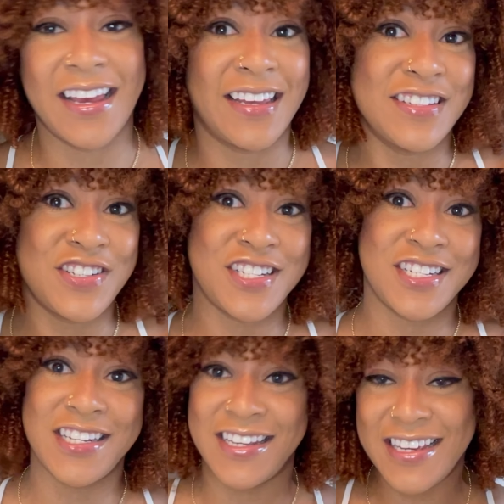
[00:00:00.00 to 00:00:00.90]
and
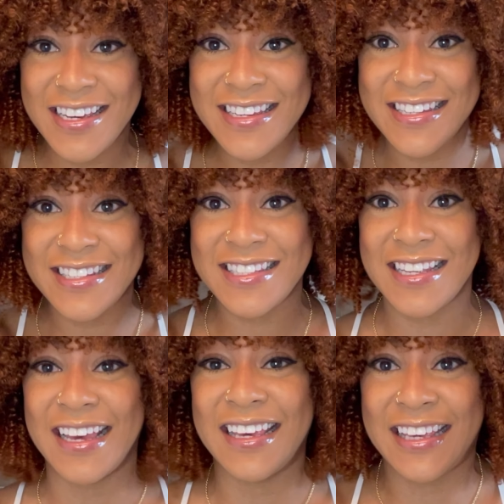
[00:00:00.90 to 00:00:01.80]
she is
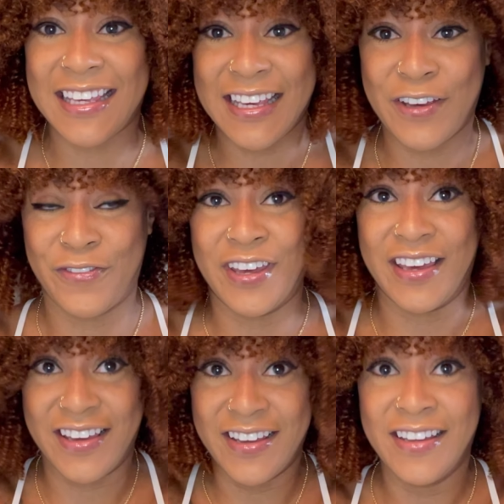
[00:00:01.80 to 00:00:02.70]

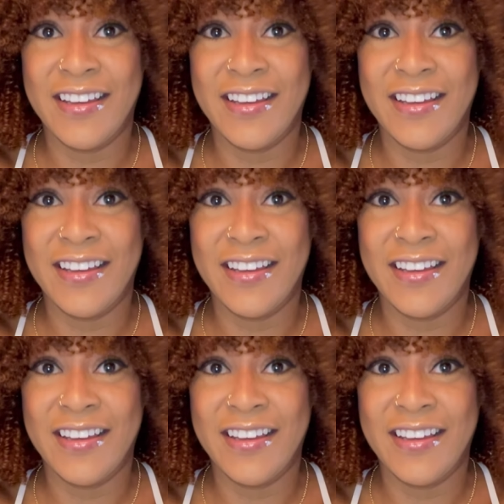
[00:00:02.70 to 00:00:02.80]
giving.